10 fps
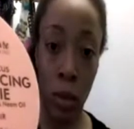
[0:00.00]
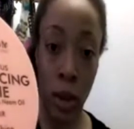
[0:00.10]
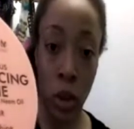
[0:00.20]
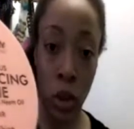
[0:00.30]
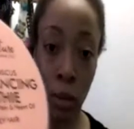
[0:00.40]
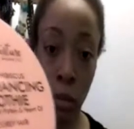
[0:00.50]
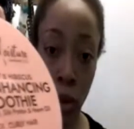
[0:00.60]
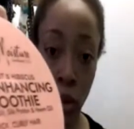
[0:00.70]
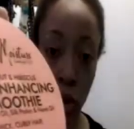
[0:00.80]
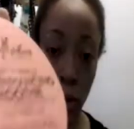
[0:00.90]
by She
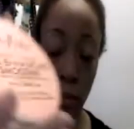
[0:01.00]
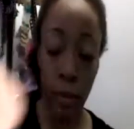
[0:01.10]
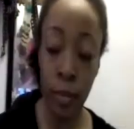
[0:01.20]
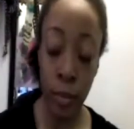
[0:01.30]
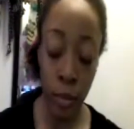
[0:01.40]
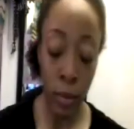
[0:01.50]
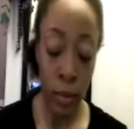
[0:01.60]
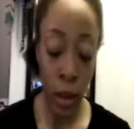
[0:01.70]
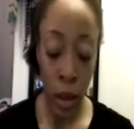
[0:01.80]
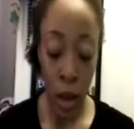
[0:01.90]
Moisture.
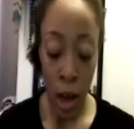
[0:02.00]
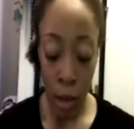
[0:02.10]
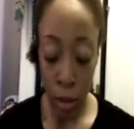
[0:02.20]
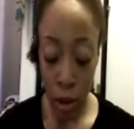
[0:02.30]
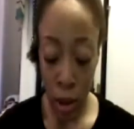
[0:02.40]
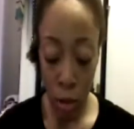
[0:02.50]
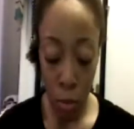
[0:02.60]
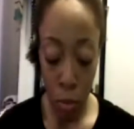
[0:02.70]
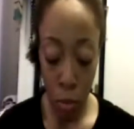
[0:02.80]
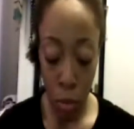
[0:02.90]
I'm just going to
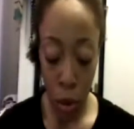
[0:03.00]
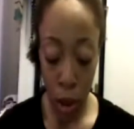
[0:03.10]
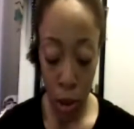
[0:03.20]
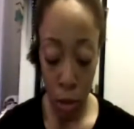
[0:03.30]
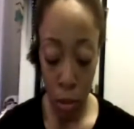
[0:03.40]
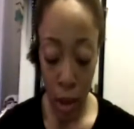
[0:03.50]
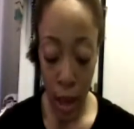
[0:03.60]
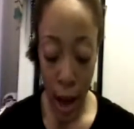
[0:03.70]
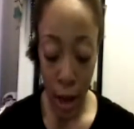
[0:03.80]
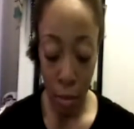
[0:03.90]
put a little bit of
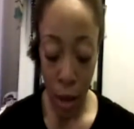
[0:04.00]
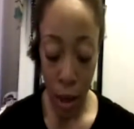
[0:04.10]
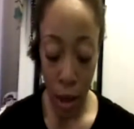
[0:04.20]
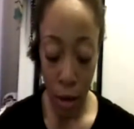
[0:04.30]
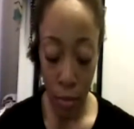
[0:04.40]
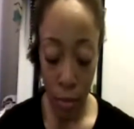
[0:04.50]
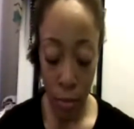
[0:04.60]
that in my hair.